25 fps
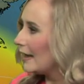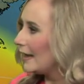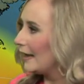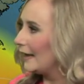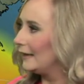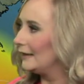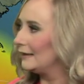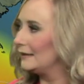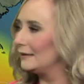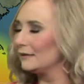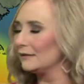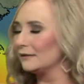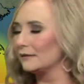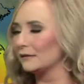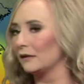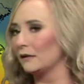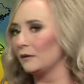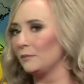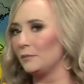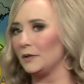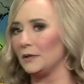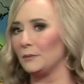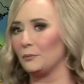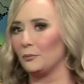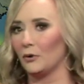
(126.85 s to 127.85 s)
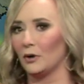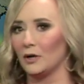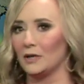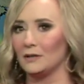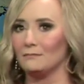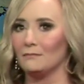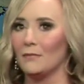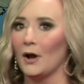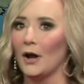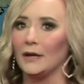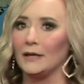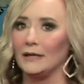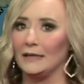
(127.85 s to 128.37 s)
and it is going to be pretty
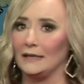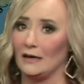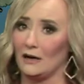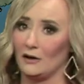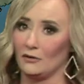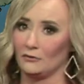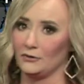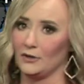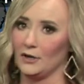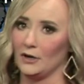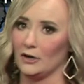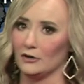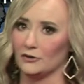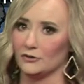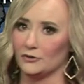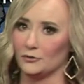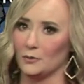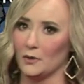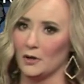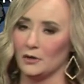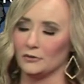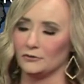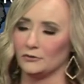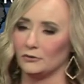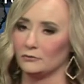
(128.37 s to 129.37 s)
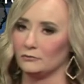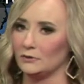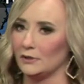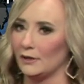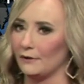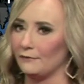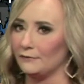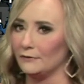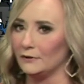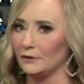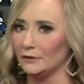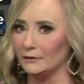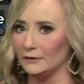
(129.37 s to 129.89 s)
muggy out there as well, so
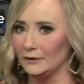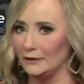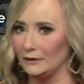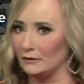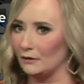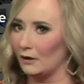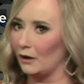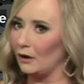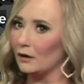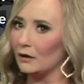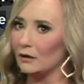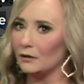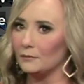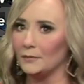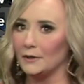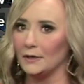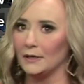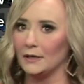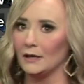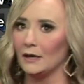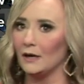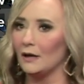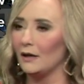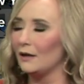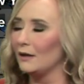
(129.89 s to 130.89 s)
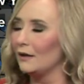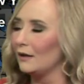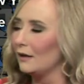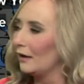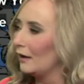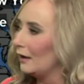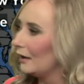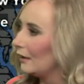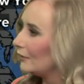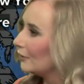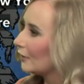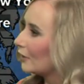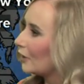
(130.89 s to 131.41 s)
definitely not going to be
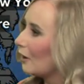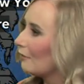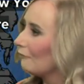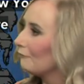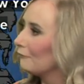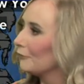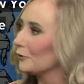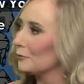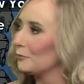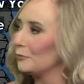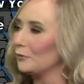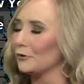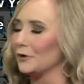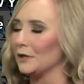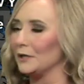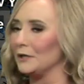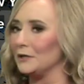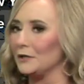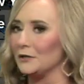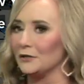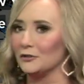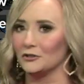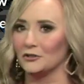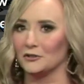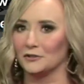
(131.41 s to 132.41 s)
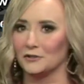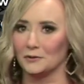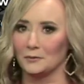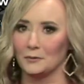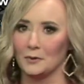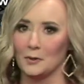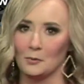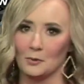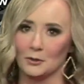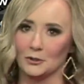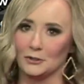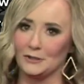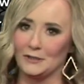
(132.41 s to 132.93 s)
uh, the comfortable conditions that
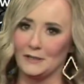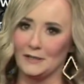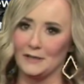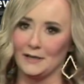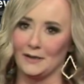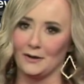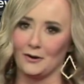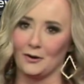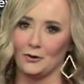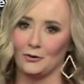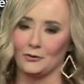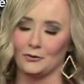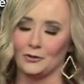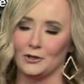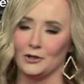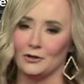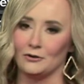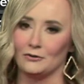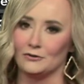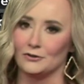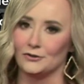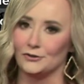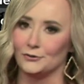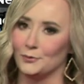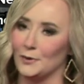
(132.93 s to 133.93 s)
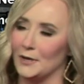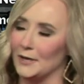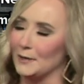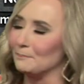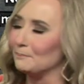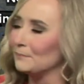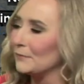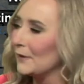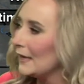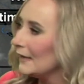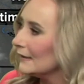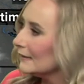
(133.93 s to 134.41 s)
we were seeing earlier this week.